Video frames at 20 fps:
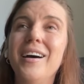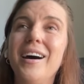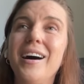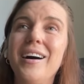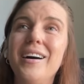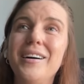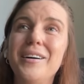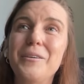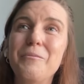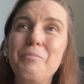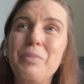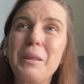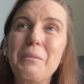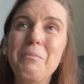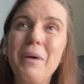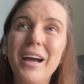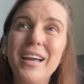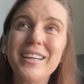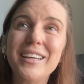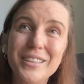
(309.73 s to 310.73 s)
um,
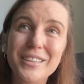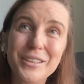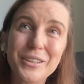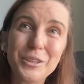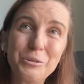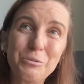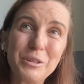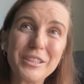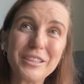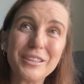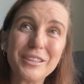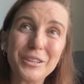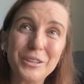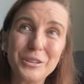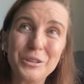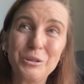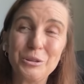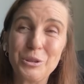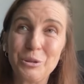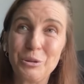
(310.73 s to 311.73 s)
my guild was a little
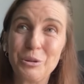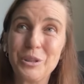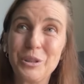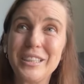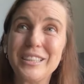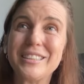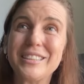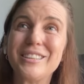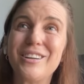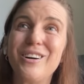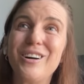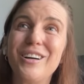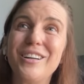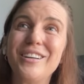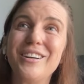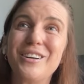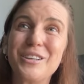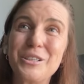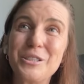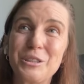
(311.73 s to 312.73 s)
notorious on
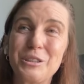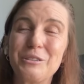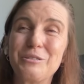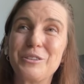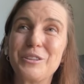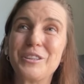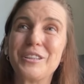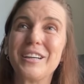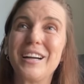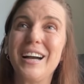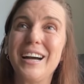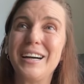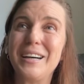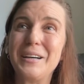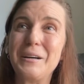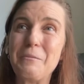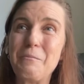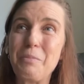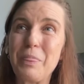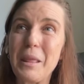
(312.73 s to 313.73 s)
our server.
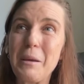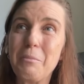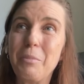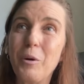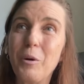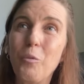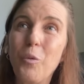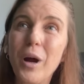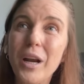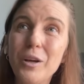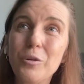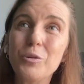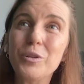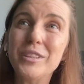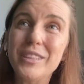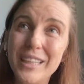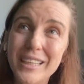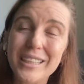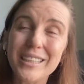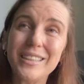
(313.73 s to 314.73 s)
Um, but what it
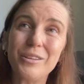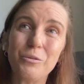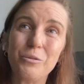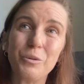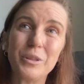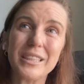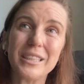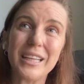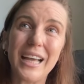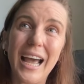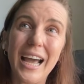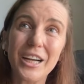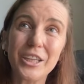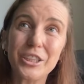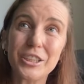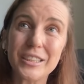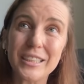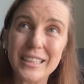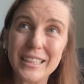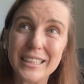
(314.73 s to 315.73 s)
did was
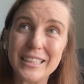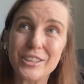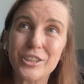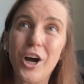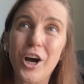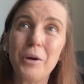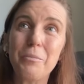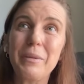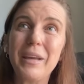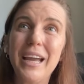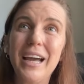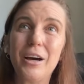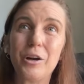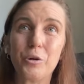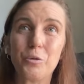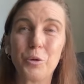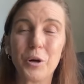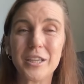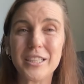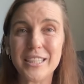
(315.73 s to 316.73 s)
actually taught me how to
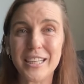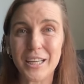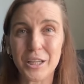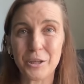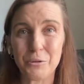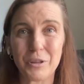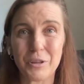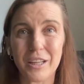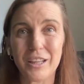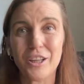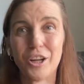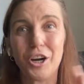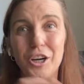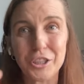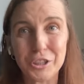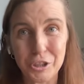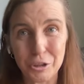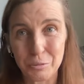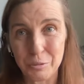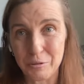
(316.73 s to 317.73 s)
work together with a large
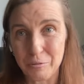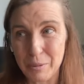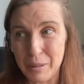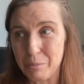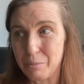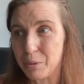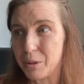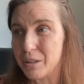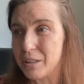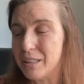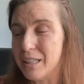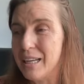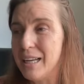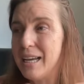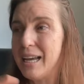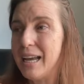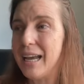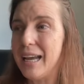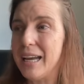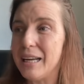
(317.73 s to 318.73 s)
group of people
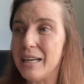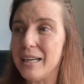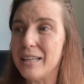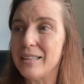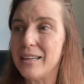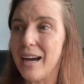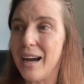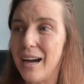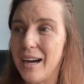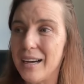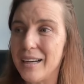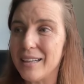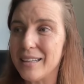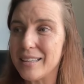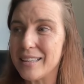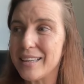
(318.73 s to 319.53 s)
and uh,